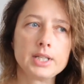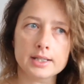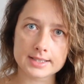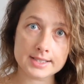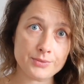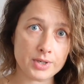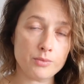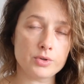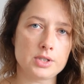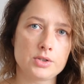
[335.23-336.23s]
This is what I
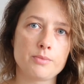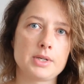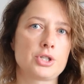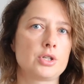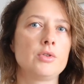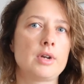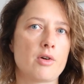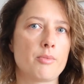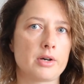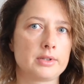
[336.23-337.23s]
wanted to mention you
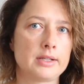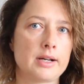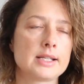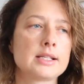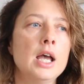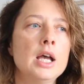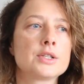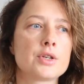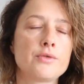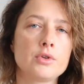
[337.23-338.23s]
now about the night.
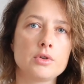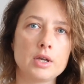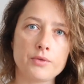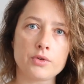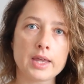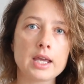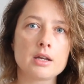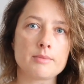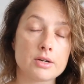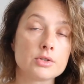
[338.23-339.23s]
So if you're
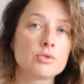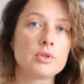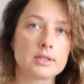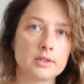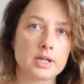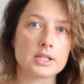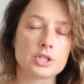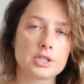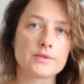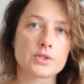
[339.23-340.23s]
thinking about doing the night
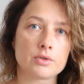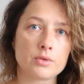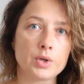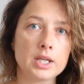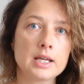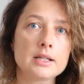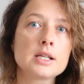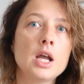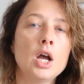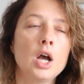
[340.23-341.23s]
shifts on a weekend,
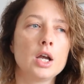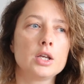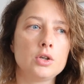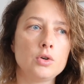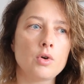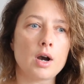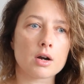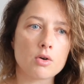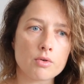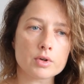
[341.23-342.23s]
you
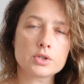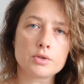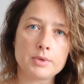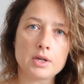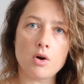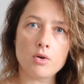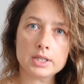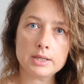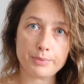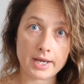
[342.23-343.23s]
are going to be
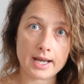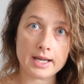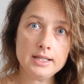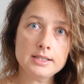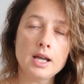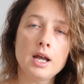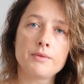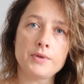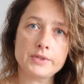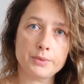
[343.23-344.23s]
only paid
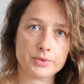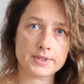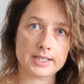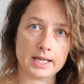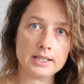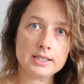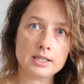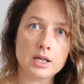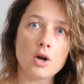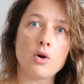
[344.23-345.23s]

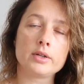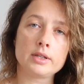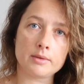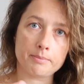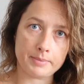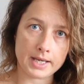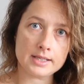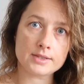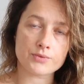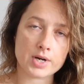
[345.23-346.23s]
50% on a
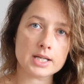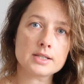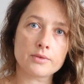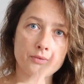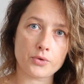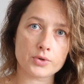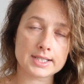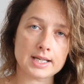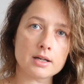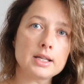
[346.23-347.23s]
base rate for
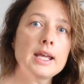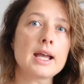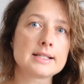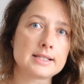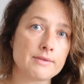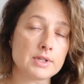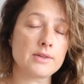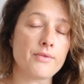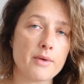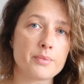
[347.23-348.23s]
Saturday and
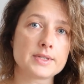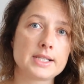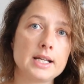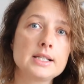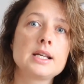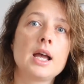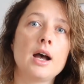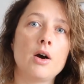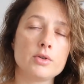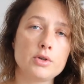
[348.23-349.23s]
75%
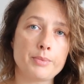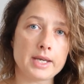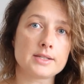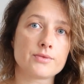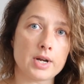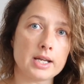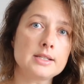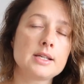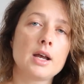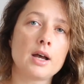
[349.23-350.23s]
on your base
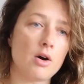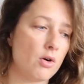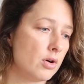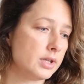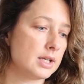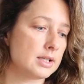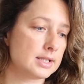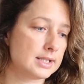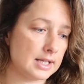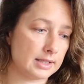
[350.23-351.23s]
rate on
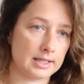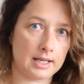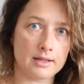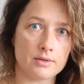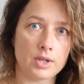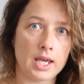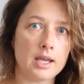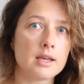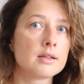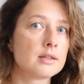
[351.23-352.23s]
Sunday,
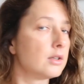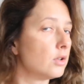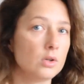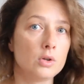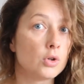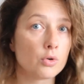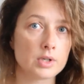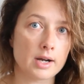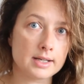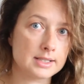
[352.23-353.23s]
okay? No
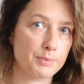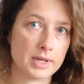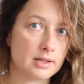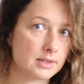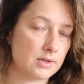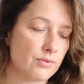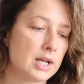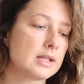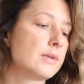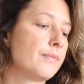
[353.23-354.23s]
night penalty
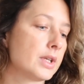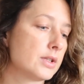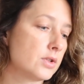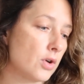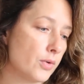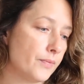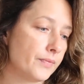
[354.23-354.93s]
rate. So